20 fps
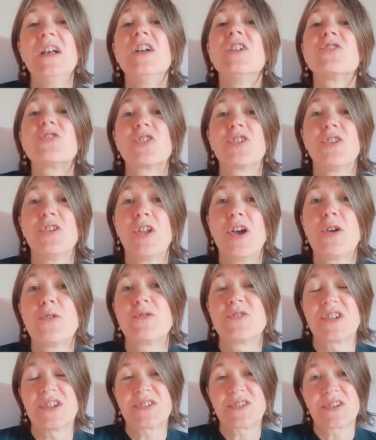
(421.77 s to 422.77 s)
to
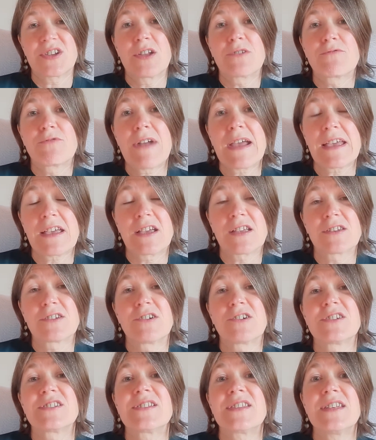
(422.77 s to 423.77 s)
notice and
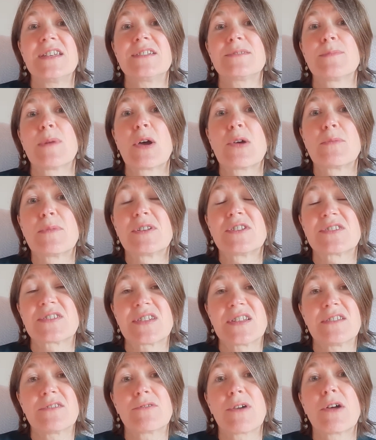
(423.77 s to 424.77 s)
recognize these moments
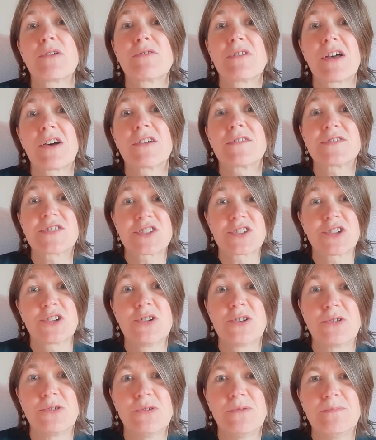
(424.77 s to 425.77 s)
in their own lives
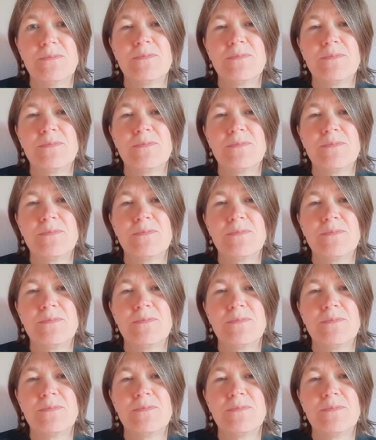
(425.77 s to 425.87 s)
too.